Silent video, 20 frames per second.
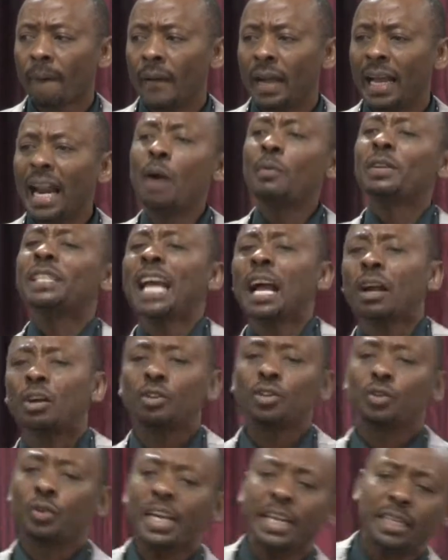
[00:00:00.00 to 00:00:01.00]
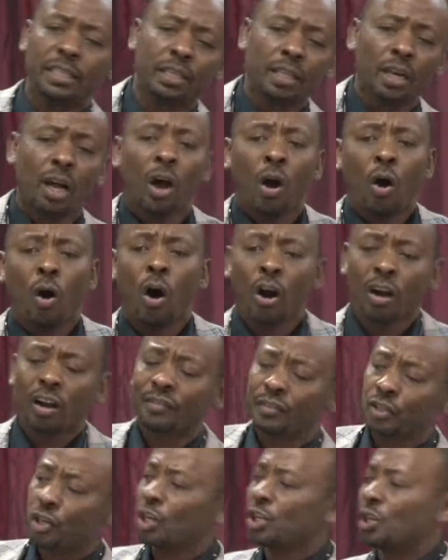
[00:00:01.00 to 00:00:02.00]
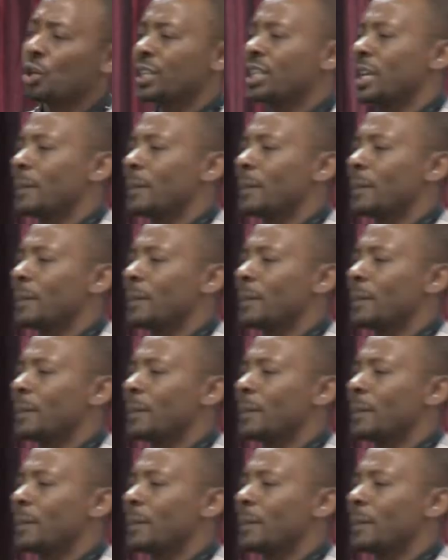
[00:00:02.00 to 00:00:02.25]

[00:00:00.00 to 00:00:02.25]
And I wish I could read all of Joshua